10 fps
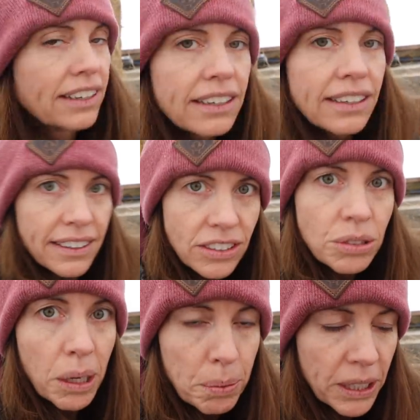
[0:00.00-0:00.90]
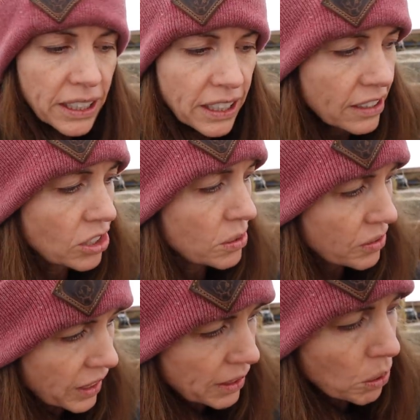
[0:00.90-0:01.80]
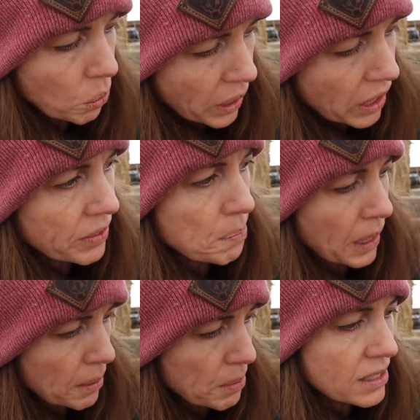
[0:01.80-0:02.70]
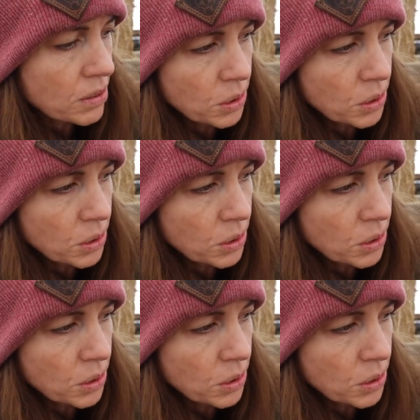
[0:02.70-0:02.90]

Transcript: She walked pretty good. She was very aware of the babies,